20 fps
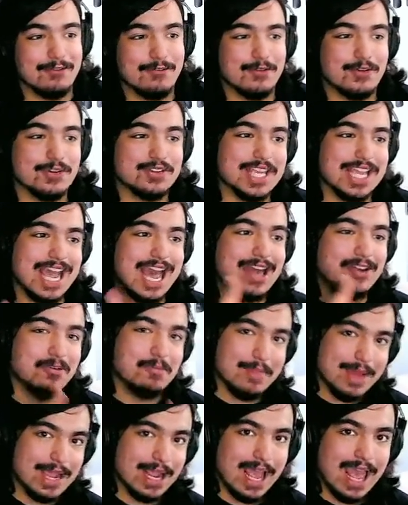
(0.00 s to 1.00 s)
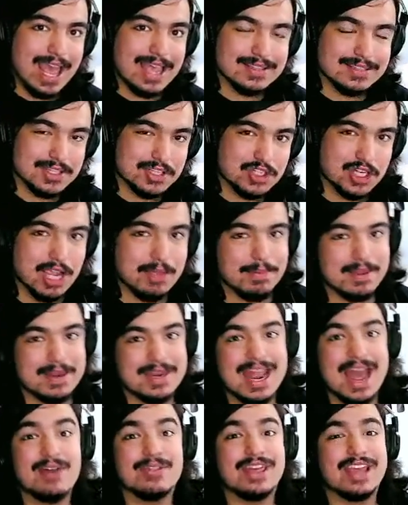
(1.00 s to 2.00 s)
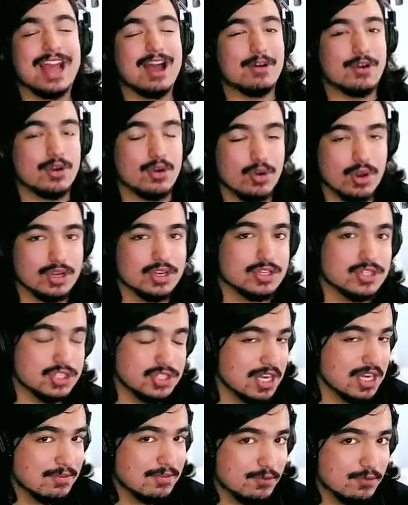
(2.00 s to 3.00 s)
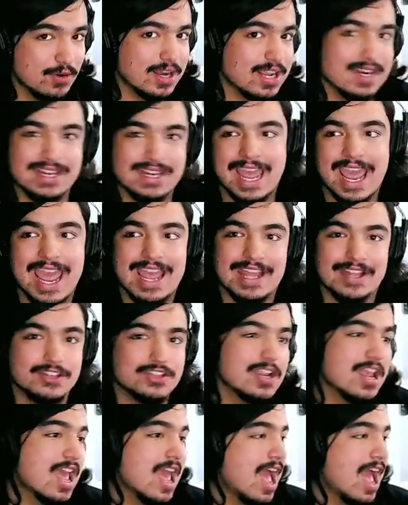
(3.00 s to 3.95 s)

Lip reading: First they got Omega as the champion. Now they got Christian freaking Cage.